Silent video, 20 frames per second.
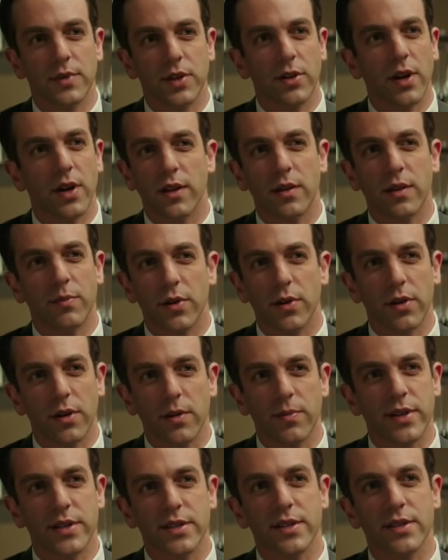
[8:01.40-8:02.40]
You're not in the
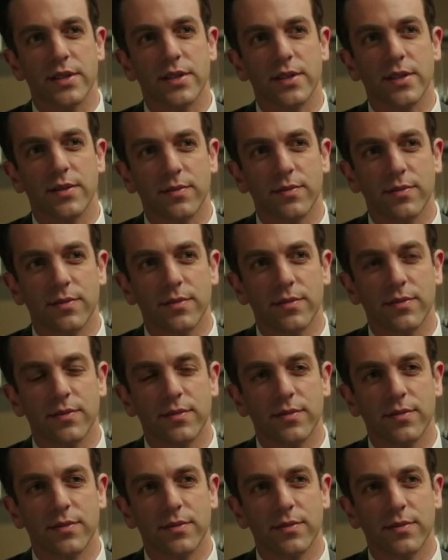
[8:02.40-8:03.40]
burger business.
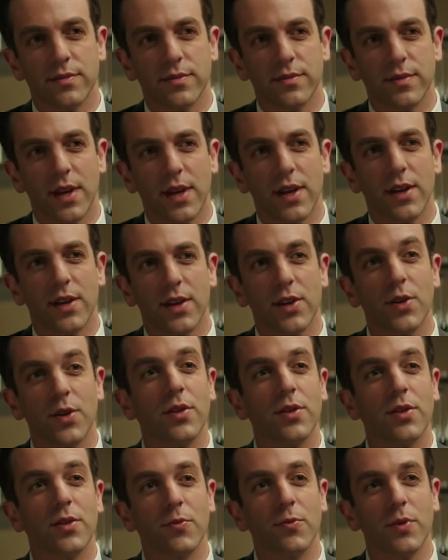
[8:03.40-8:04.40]

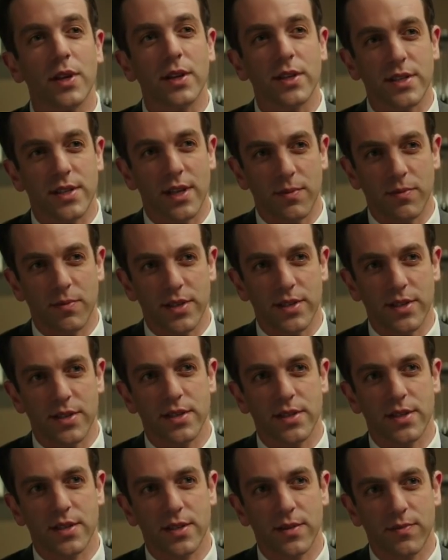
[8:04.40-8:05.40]
You're in the real estate
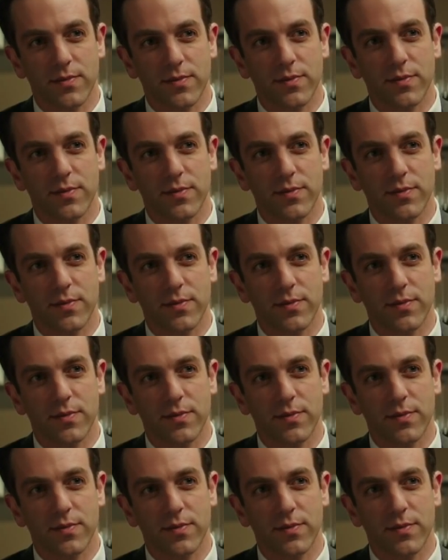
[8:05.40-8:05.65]
business.